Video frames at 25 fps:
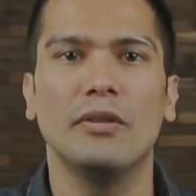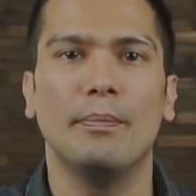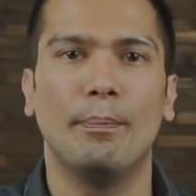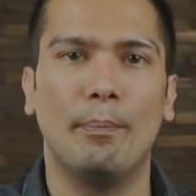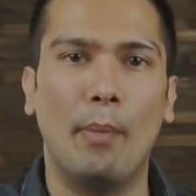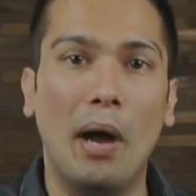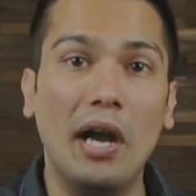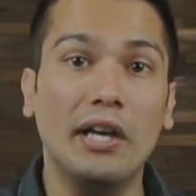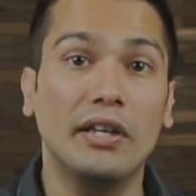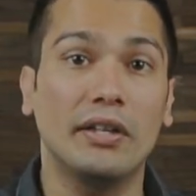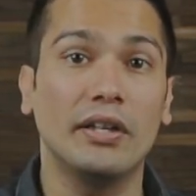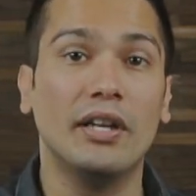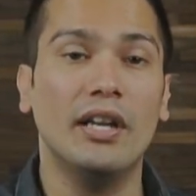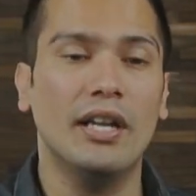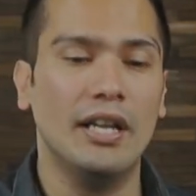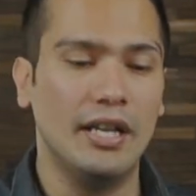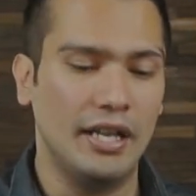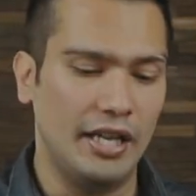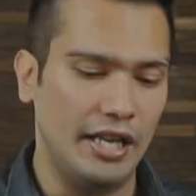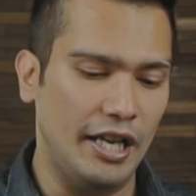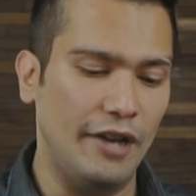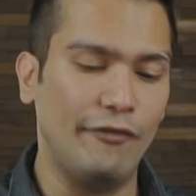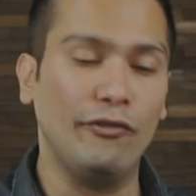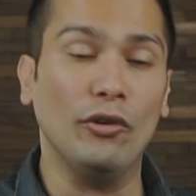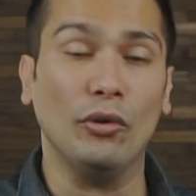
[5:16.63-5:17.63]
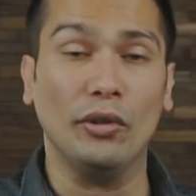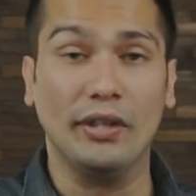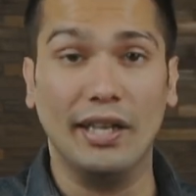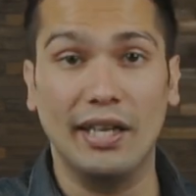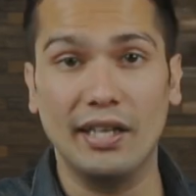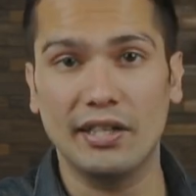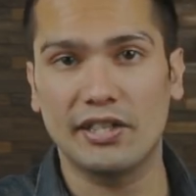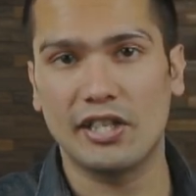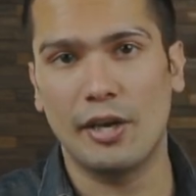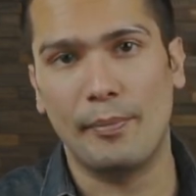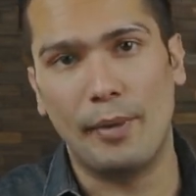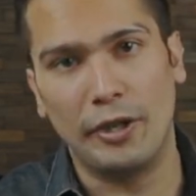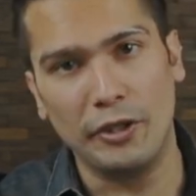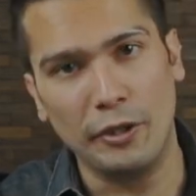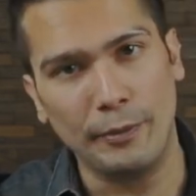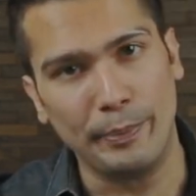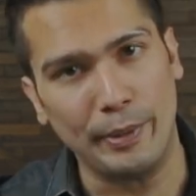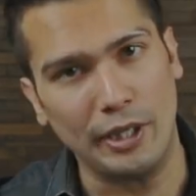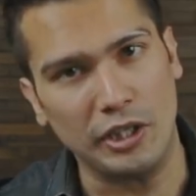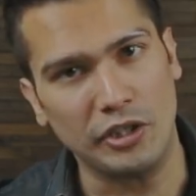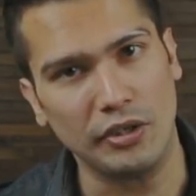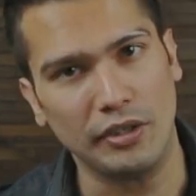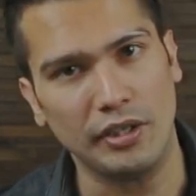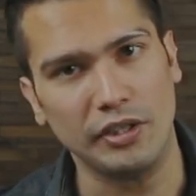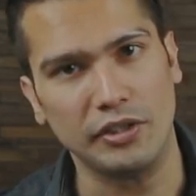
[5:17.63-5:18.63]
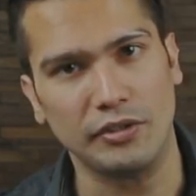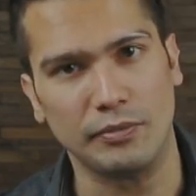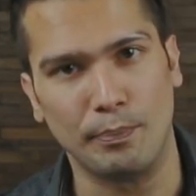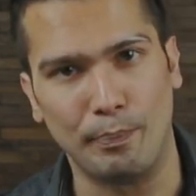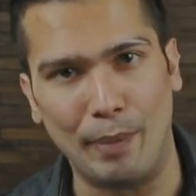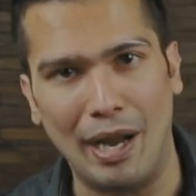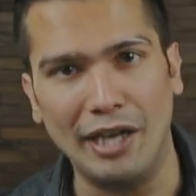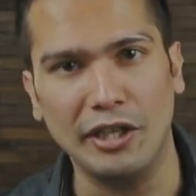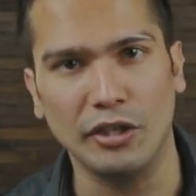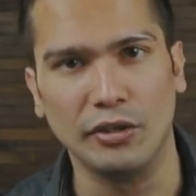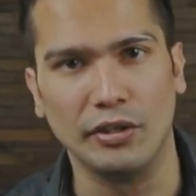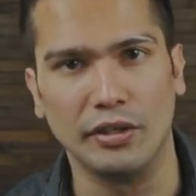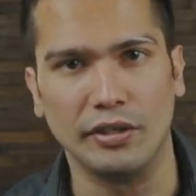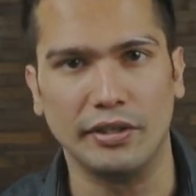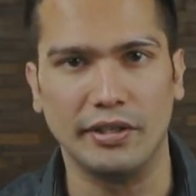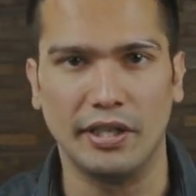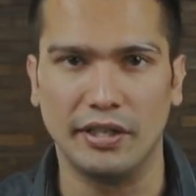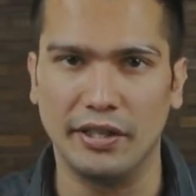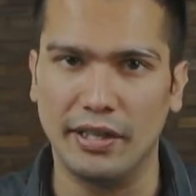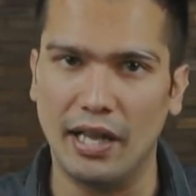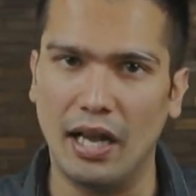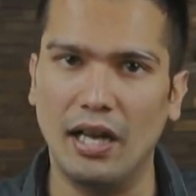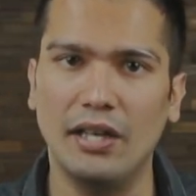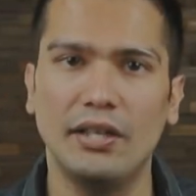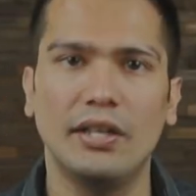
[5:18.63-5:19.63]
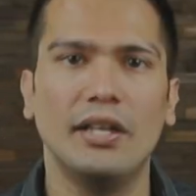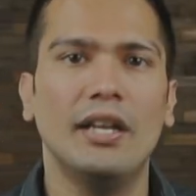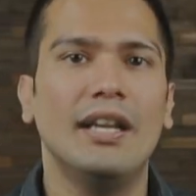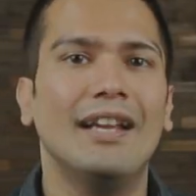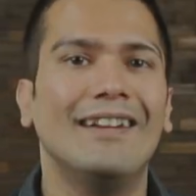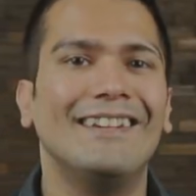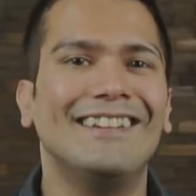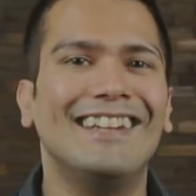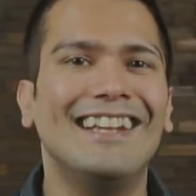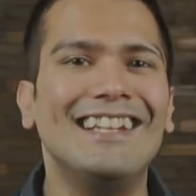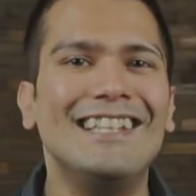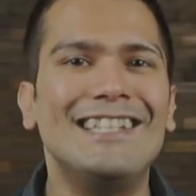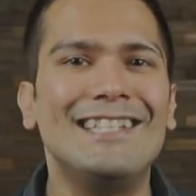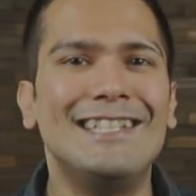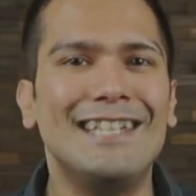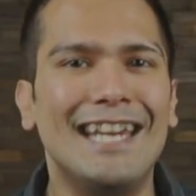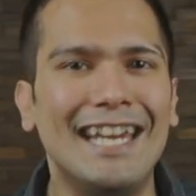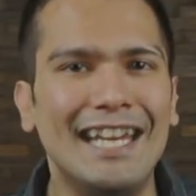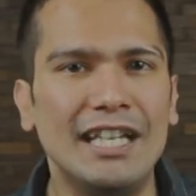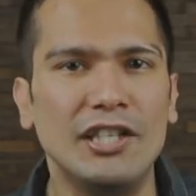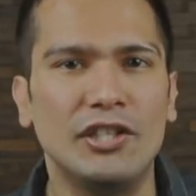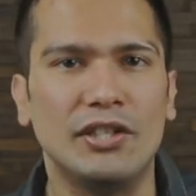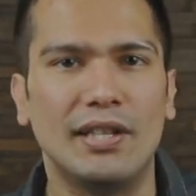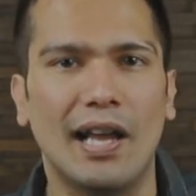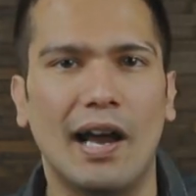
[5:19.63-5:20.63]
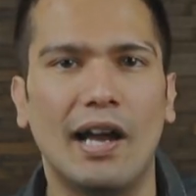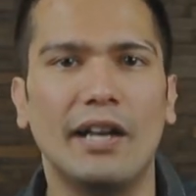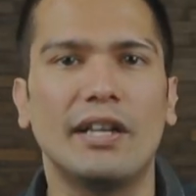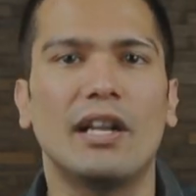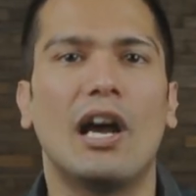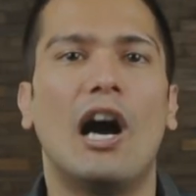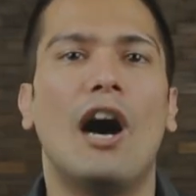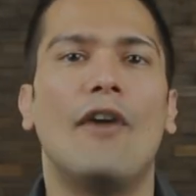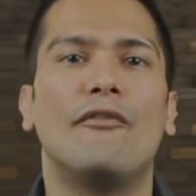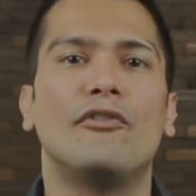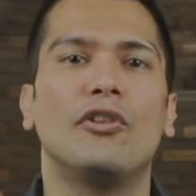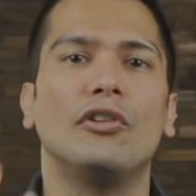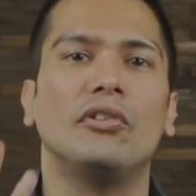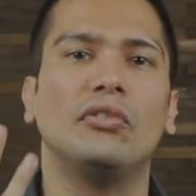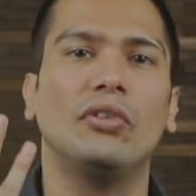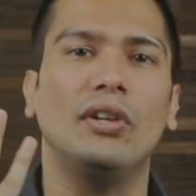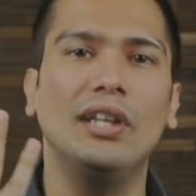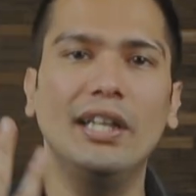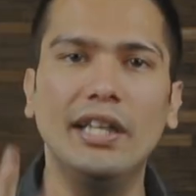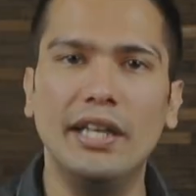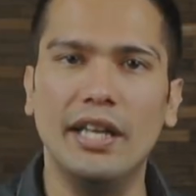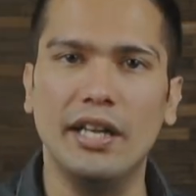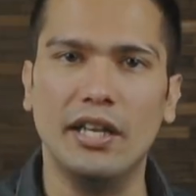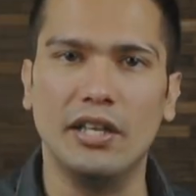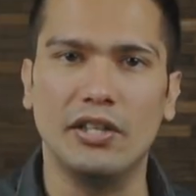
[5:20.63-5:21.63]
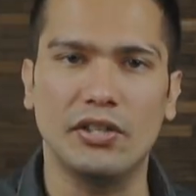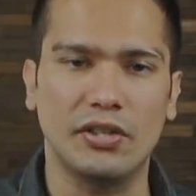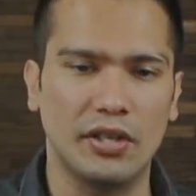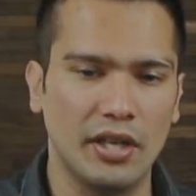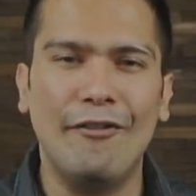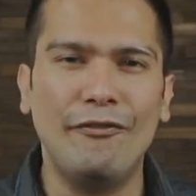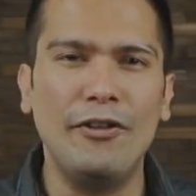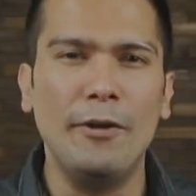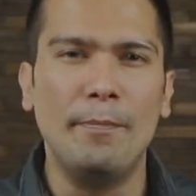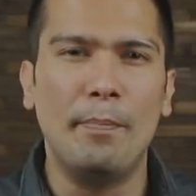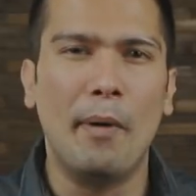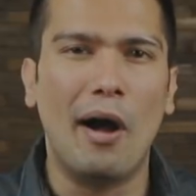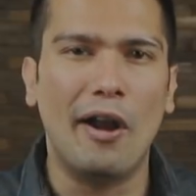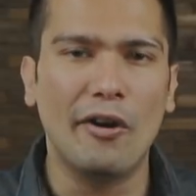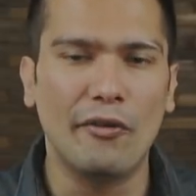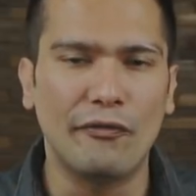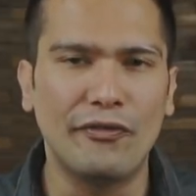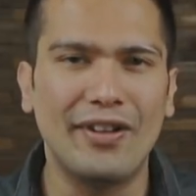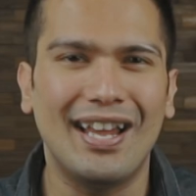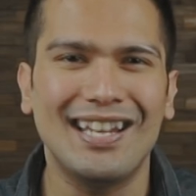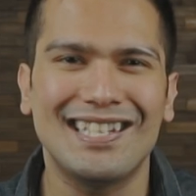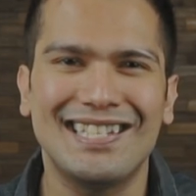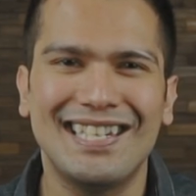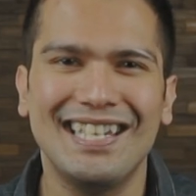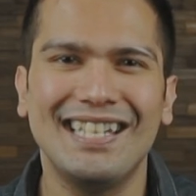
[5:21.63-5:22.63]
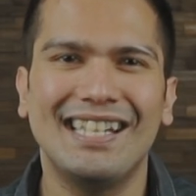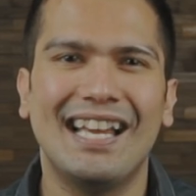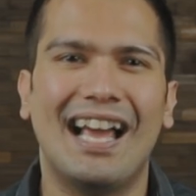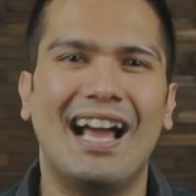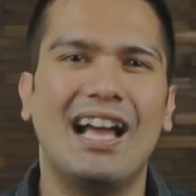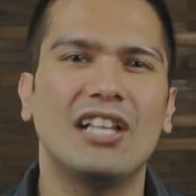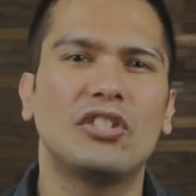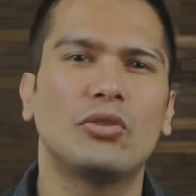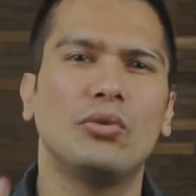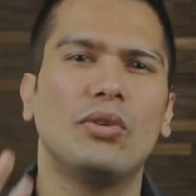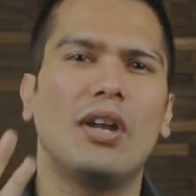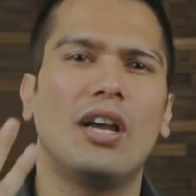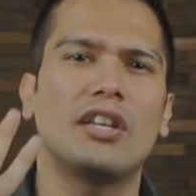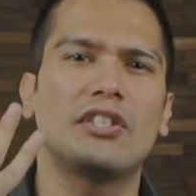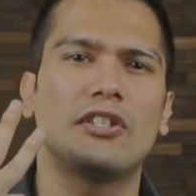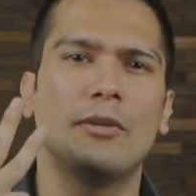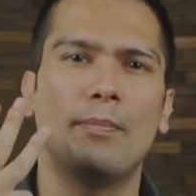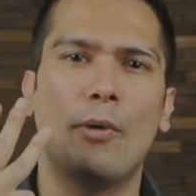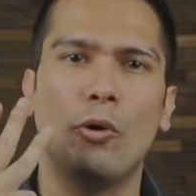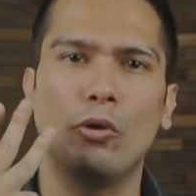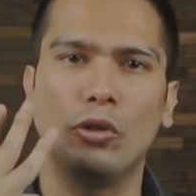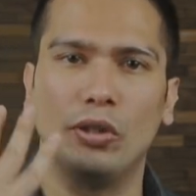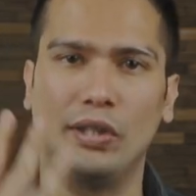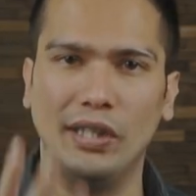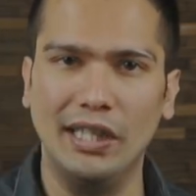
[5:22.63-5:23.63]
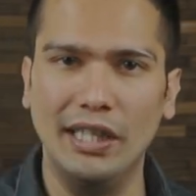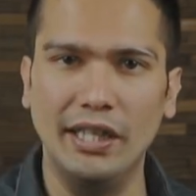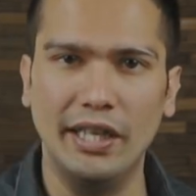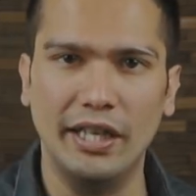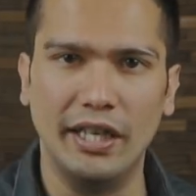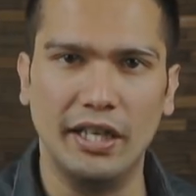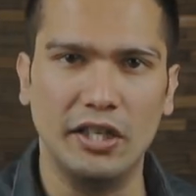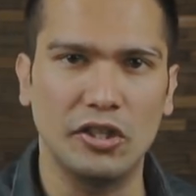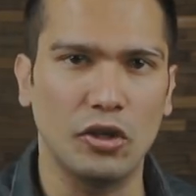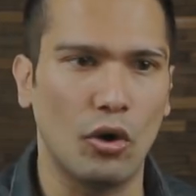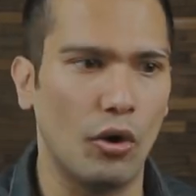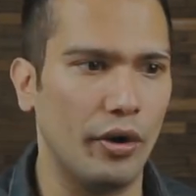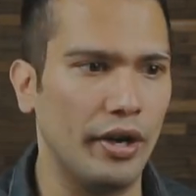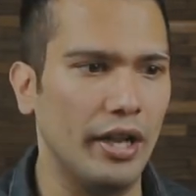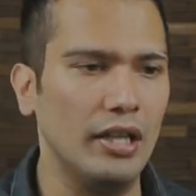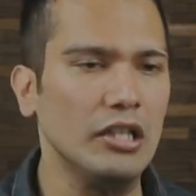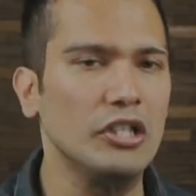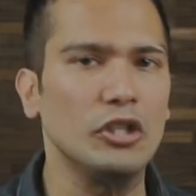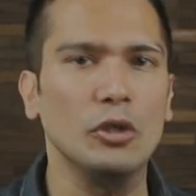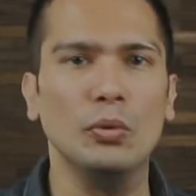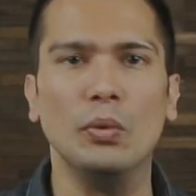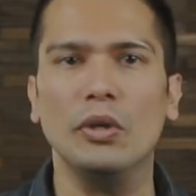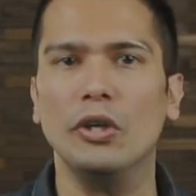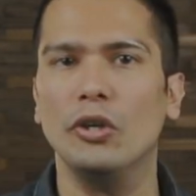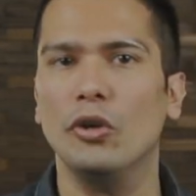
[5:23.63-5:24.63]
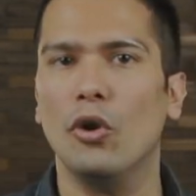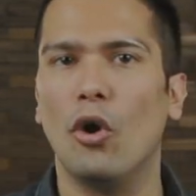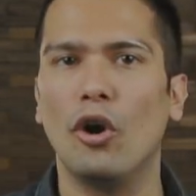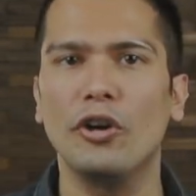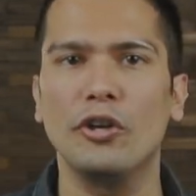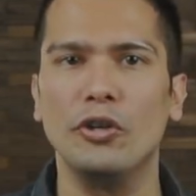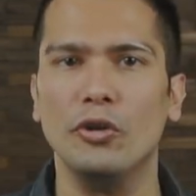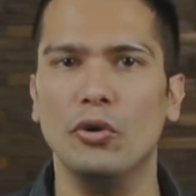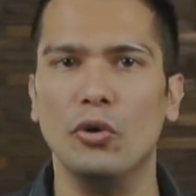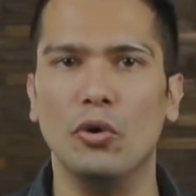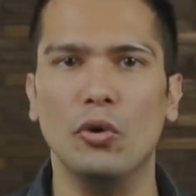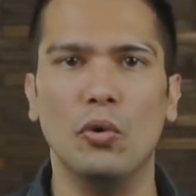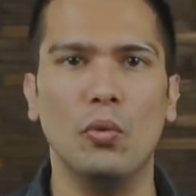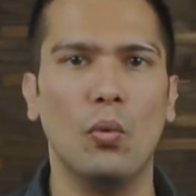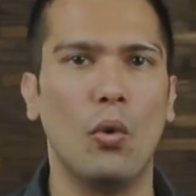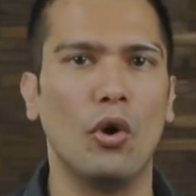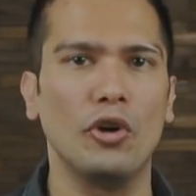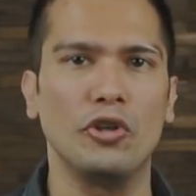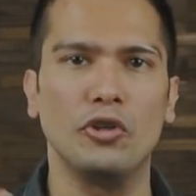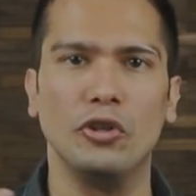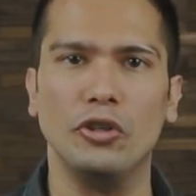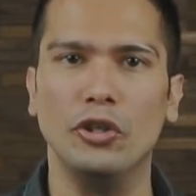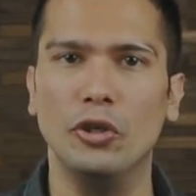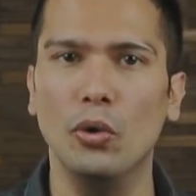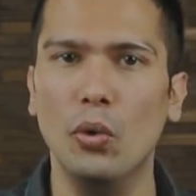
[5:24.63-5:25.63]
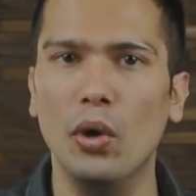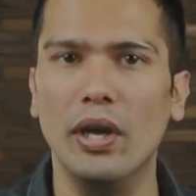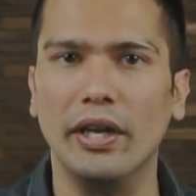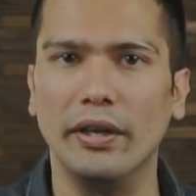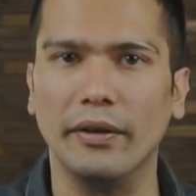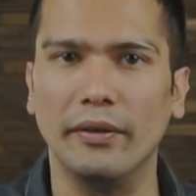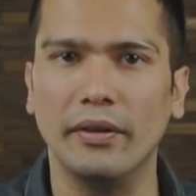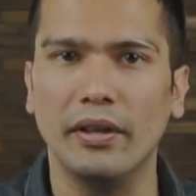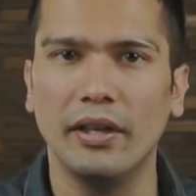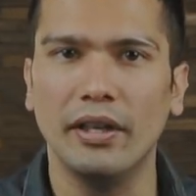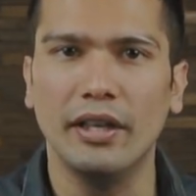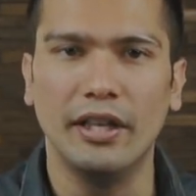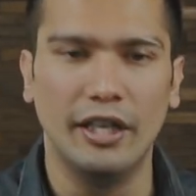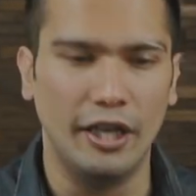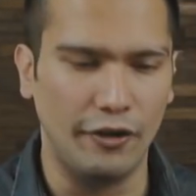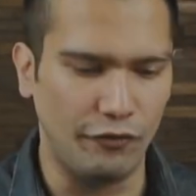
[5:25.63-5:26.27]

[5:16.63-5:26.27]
But if you think some other picture is better than that, then change that after 3 days. Every part of testing has to last about 3 days, or else you will not know what you're doing.